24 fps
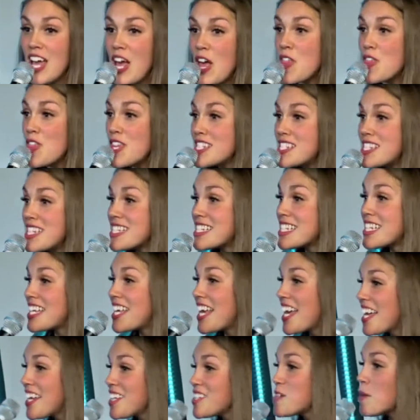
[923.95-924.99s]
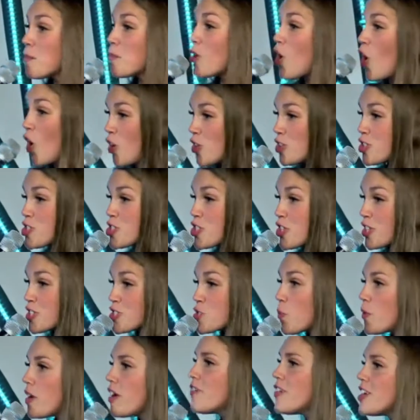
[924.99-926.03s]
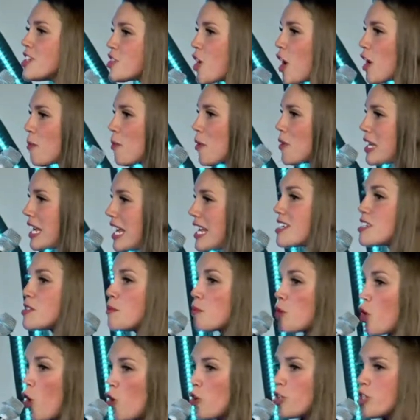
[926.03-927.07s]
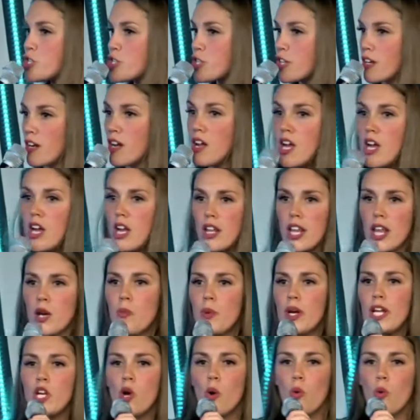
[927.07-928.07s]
This is kingdom culture. So whenever I talk about kingdom culture, like, we know